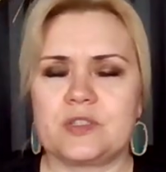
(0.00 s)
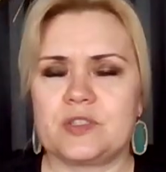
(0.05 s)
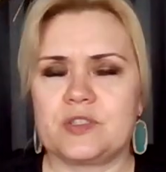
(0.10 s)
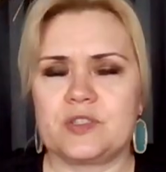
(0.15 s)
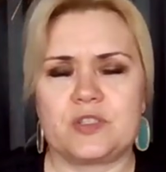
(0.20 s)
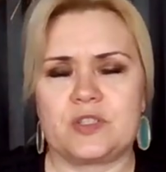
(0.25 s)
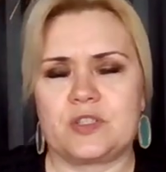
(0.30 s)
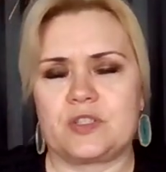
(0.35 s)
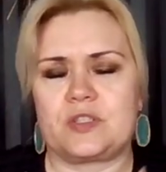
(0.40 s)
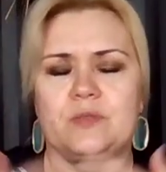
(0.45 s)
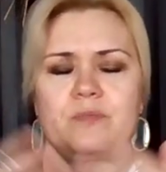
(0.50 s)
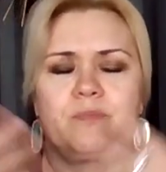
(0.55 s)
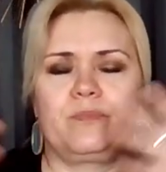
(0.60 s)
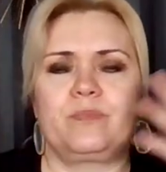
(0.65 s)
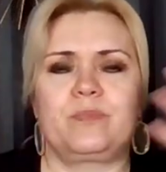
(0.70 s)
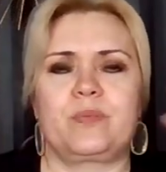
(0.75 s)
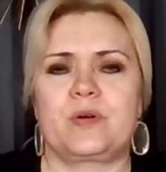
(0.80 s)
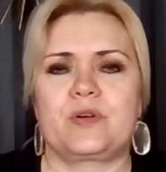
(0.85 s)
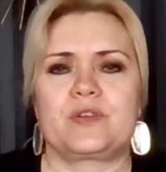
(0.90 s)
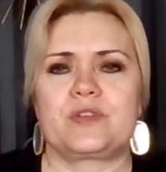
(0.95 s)
she just
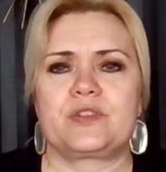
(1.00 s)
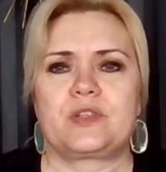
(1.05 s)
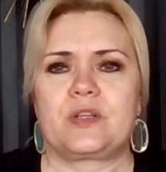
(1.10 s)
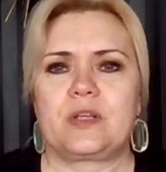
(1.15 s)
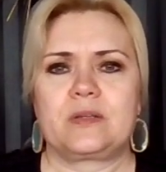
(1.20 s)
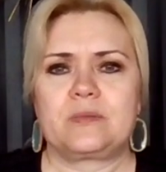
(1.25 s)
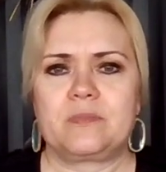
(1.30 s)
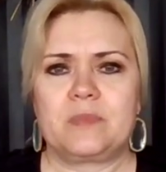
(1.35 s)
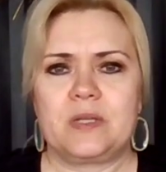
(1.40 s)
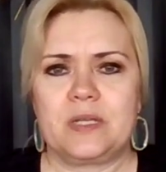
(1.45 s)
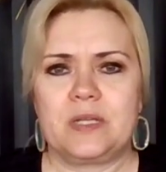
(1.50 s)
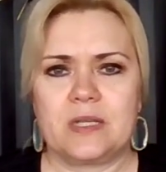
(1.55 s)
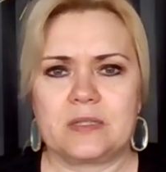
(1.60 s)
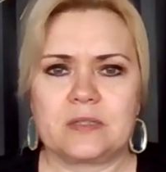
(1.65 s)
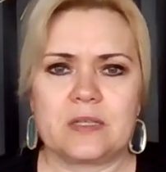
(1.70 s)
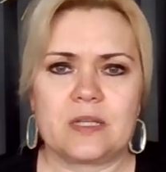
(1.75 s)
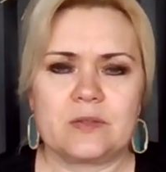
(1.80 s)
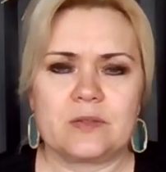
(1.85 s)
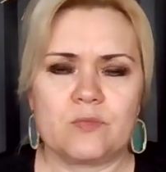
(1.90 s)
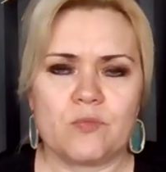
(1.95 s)
burst at me,
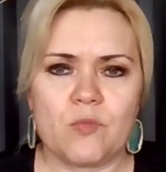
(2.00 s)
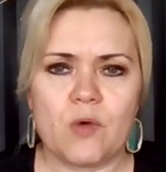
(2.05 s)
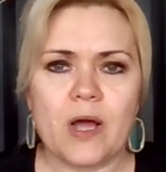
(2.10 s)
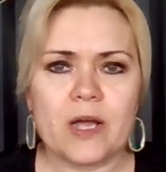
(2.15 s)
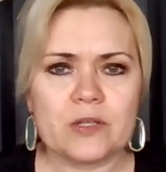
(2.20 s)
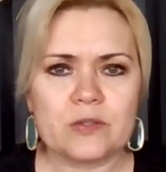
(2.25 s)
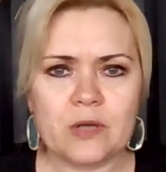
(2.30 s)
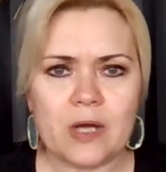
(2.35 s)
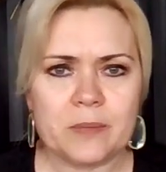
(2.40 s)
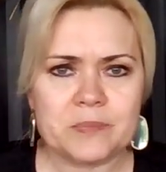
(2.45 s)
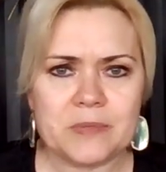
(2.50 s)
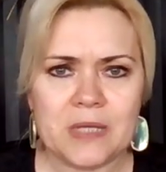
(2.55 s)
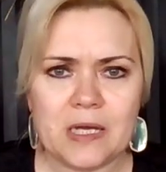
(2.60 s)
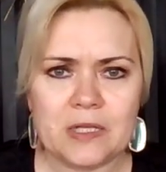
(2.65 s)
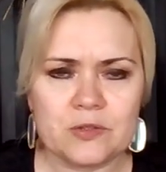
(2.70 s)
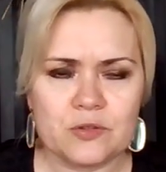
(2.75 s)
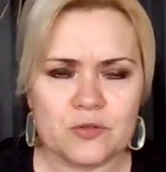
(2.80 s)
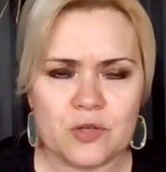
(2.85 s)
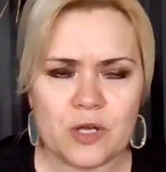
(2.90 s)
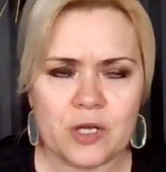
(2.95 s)
and I'm
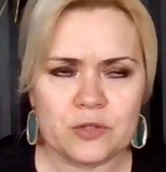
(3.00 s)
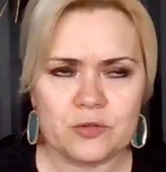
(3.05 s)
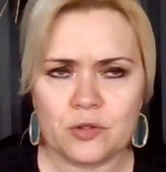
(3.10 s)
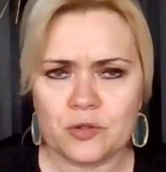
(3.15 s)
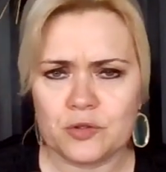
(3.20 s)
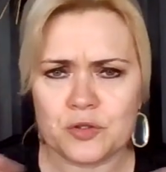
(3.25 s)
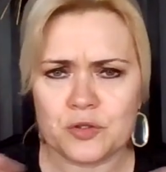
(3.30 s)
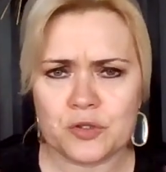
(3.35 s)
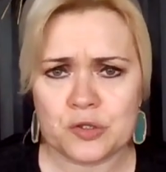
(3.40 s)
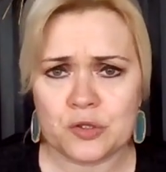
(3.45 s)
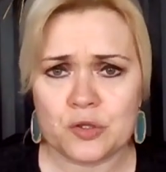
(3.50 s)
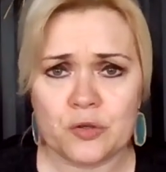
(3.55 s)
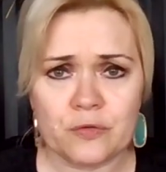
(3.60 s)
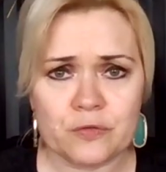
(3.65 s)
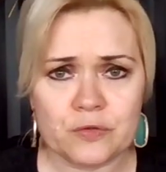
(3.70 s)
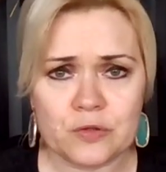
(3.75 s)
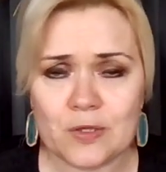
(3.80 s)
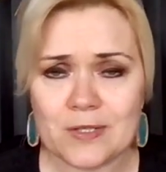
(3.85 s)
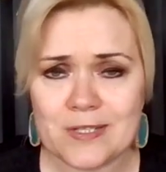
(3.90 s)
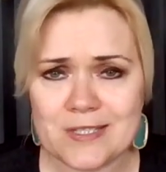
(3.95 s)
not, I don't
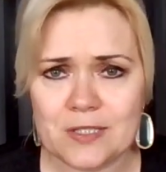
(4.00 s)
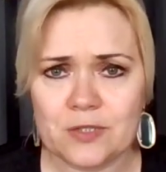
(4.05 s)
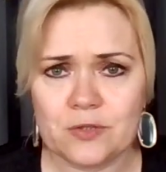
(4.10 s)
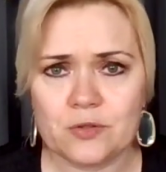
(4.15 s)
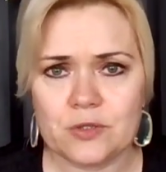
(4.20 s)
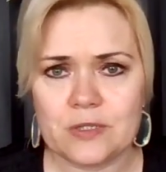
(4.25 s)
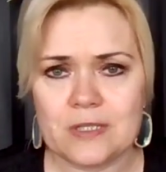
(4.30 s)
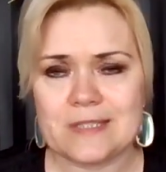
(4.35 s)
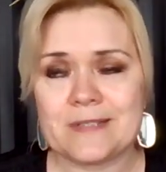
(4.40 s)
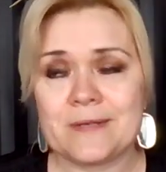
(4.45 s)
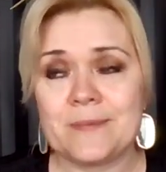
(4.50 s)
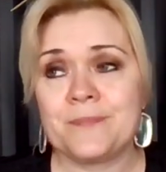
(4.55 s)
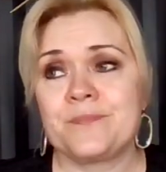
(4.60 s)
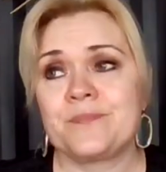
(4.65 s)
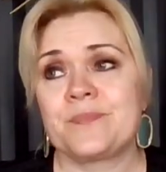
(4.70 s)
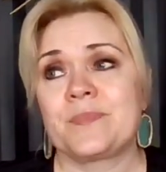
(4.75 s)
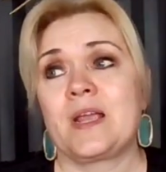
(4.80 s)
deserve to listen to this.